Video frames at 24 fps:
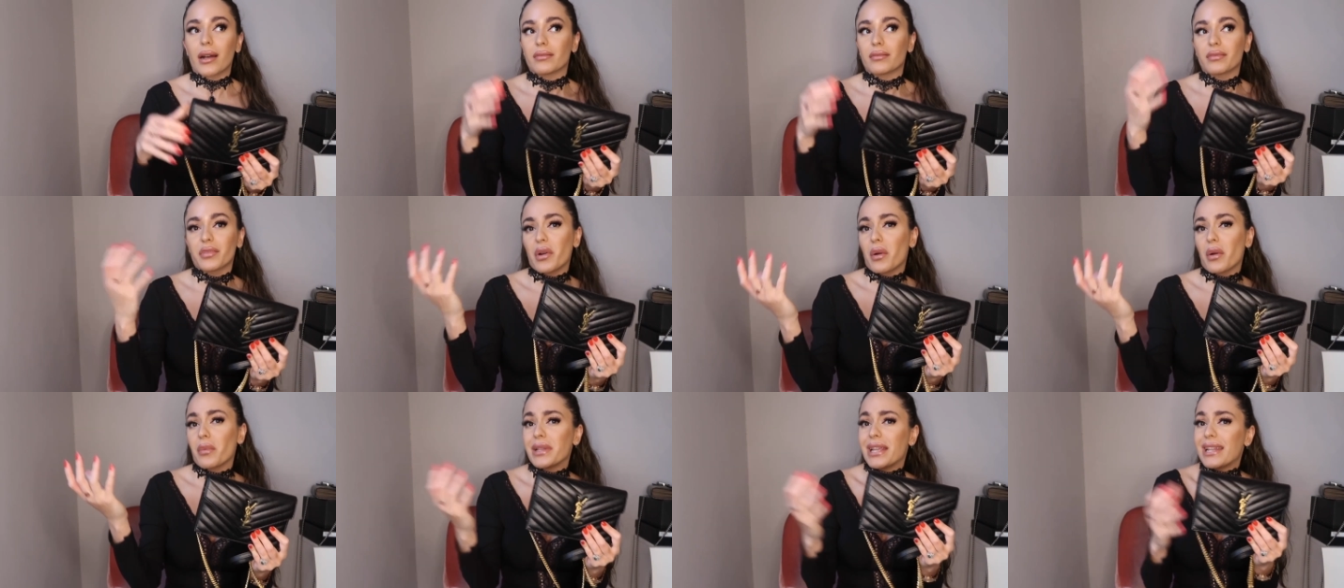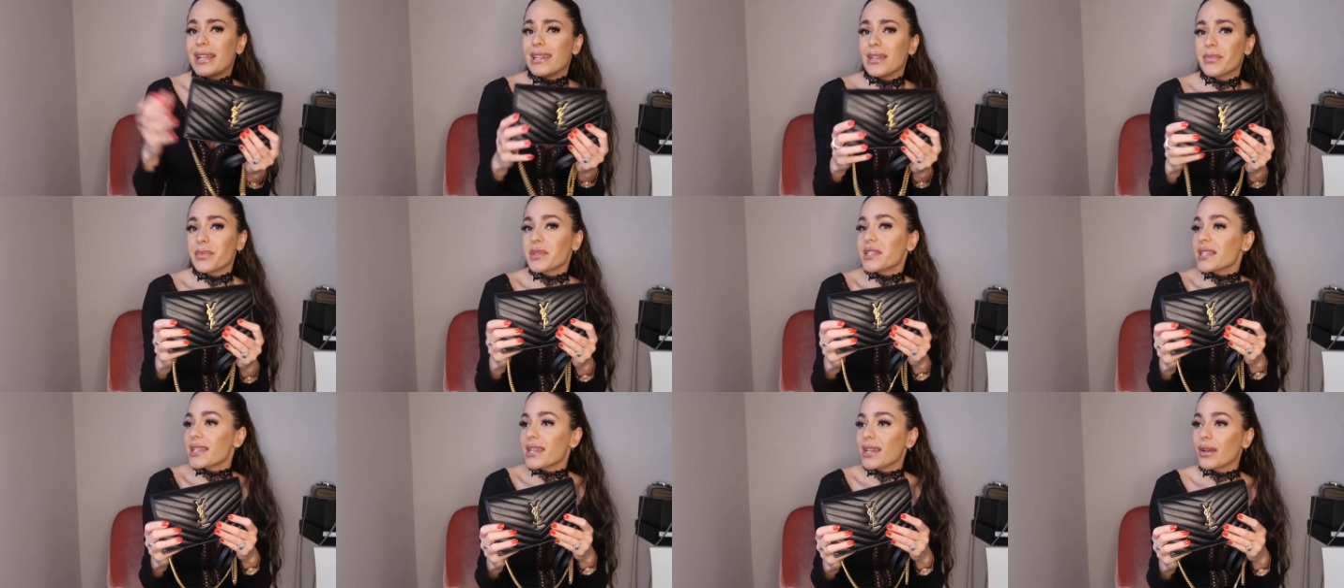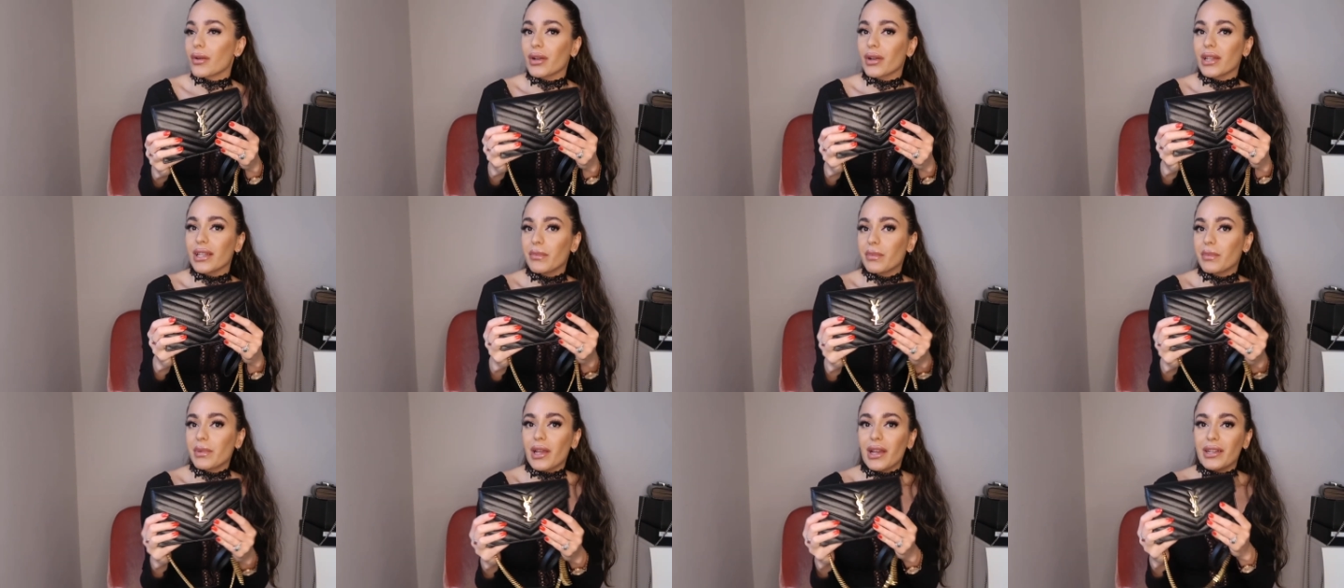probably a lipstick or
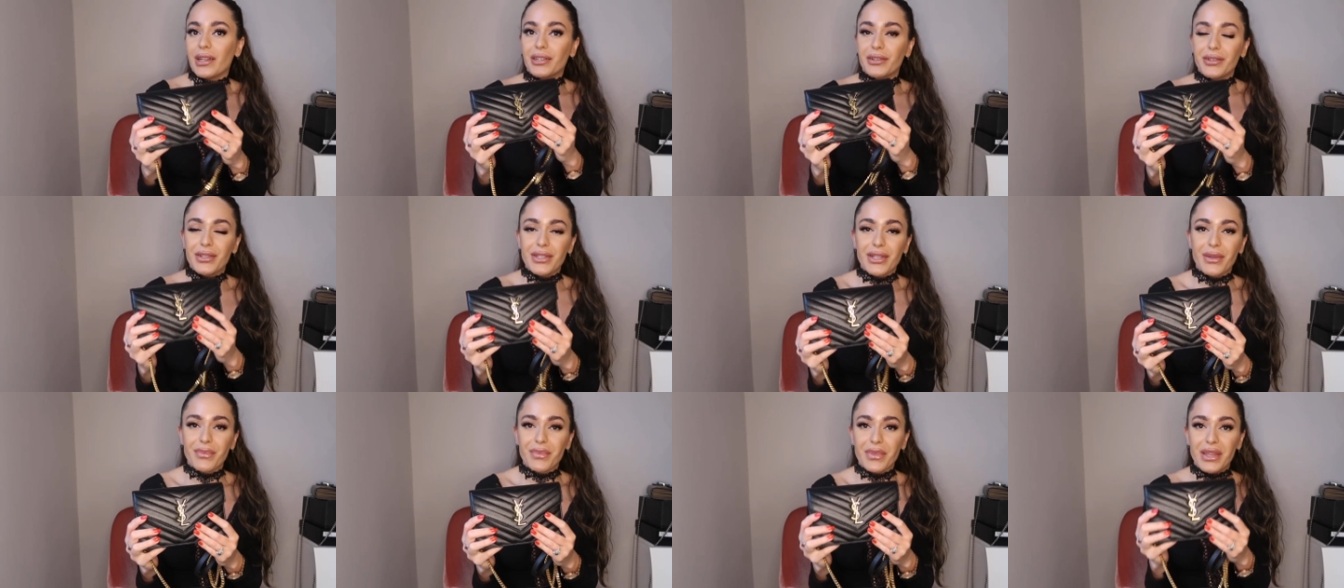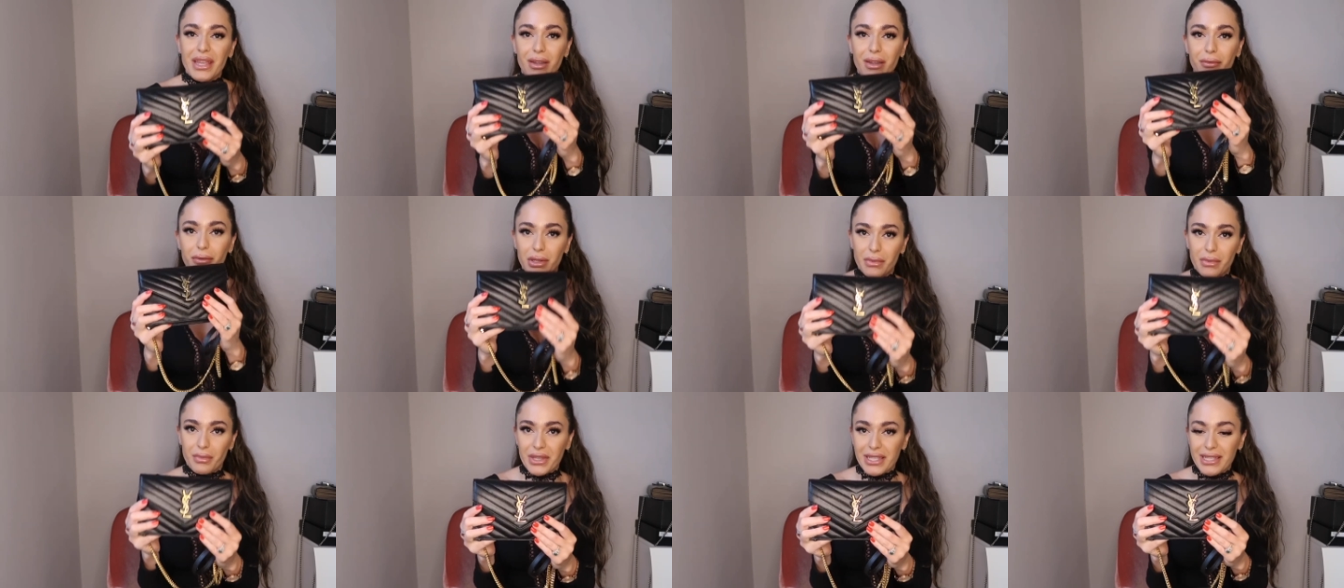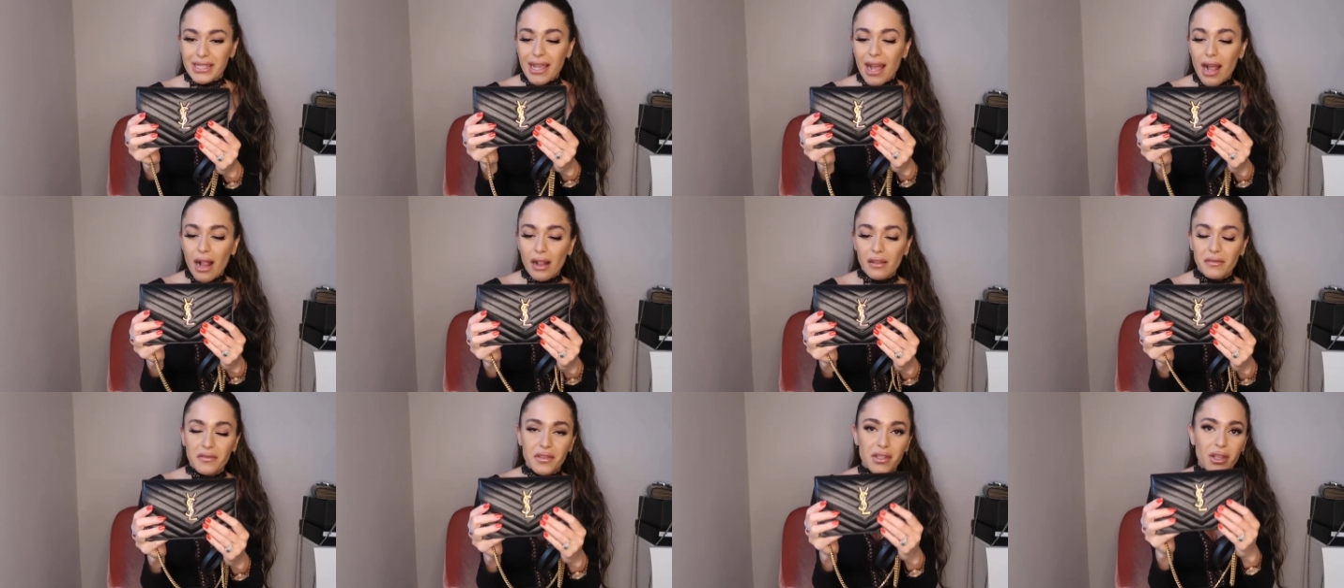lip liner or something with myself.